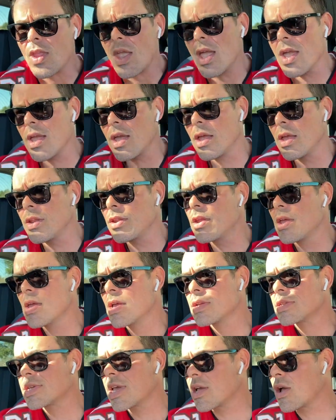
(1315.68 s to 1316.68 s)
and
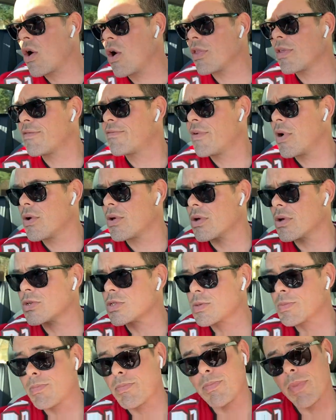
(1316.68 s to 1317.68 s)
take all the
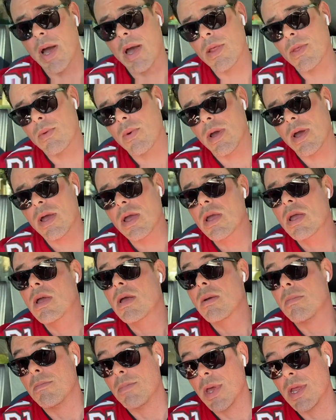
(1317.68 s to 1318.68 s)
photos, by the way,
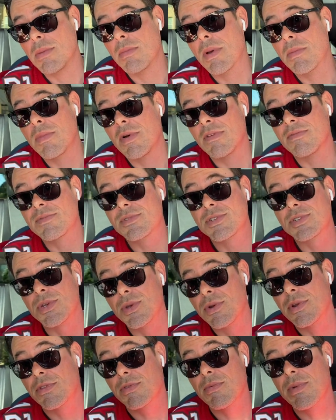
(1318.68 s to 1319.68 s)
minimum of
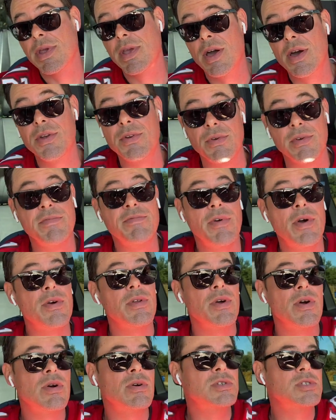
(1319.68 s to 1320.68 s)
two to three hundred
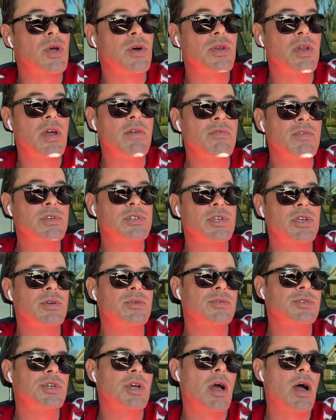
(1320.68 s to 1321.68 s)
photos on every
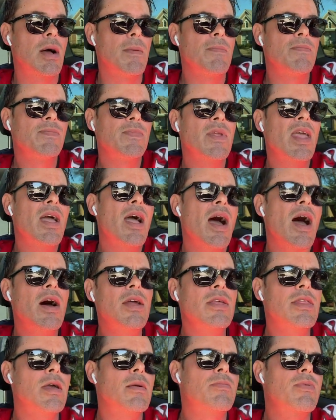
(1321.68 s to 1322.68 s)
single job. How
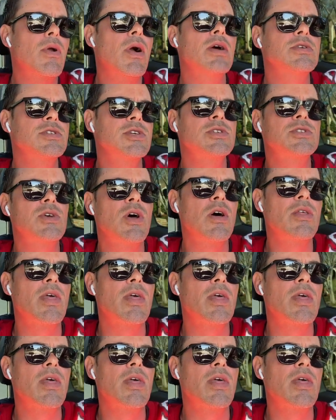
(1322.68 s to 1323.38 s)
do they process all